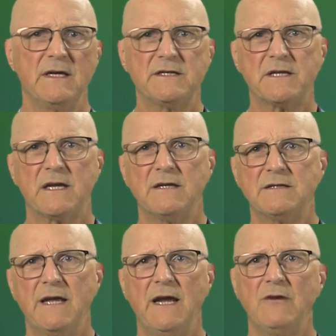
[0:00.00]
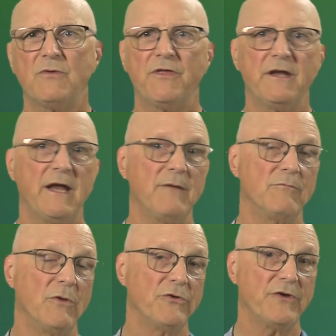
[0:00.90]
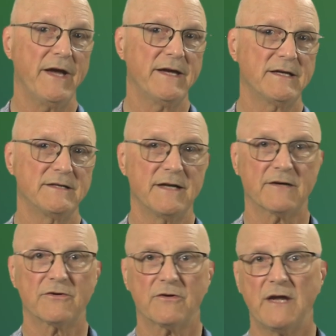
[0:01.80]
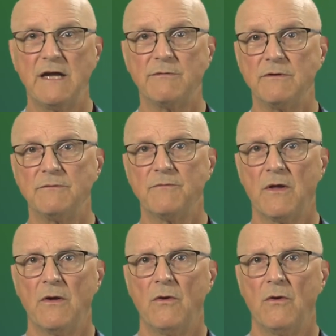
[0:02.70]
Is it contained within a multi-conductor cable?